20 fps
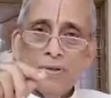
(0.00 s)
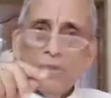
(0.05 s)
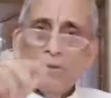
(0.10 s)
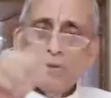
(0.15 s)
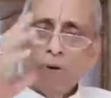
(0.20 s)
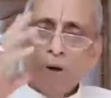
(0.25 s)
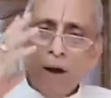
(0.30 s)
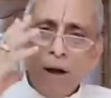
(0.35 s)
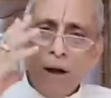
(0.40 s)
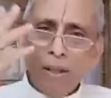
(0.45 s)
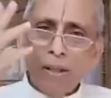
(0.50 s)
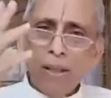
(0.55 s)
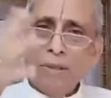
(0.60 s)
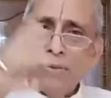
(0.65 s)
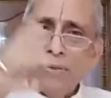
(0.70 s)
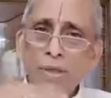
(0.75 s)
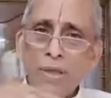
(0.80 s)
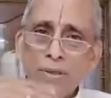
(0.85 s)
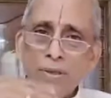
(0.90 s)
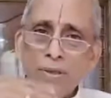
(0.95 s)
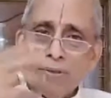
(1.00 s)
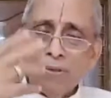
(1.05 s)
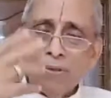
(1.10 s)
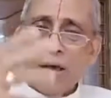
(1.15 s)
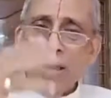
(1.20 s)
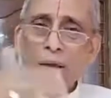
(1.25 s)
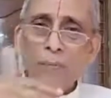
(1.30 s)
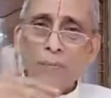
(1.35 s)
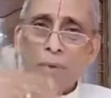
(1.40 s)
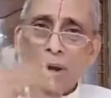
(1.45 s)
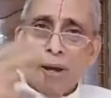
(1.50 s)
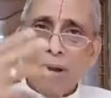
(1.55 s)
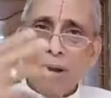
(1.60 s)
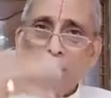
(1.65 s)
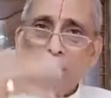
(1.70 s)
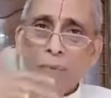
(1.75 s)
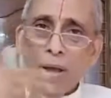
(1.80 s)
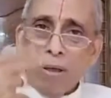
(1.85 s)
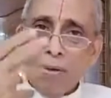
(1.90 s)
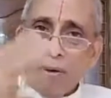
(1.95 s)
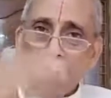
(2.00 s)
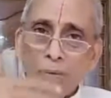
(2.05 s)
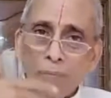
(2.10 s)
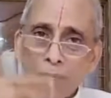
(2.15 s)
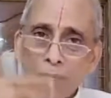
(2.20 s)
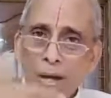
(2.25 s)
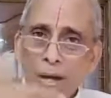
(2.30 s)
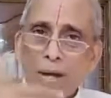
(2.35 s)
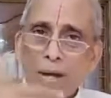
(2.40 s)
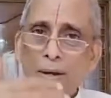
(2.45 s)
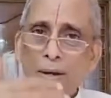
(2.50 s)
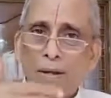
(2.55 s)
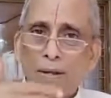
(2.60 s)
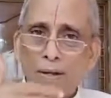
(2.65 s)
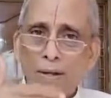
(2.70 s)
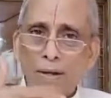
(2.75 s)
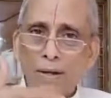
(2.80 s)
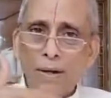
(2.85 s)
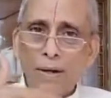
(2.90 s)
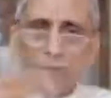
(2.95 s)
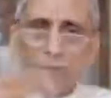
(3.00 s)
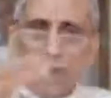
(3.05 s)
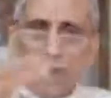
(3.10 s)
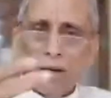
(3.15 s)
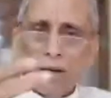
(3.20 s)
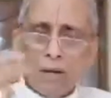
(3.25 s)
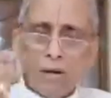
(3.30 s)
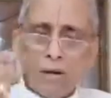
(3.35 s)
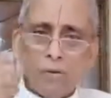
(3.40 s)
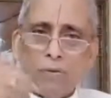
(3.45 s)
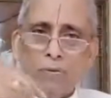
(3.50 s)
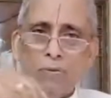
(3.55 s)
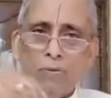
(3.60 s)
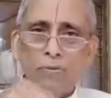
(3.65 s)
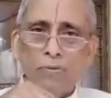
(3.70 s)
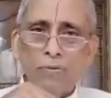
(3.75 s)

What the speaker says: So all these is, they are made in my own mind. It is not true.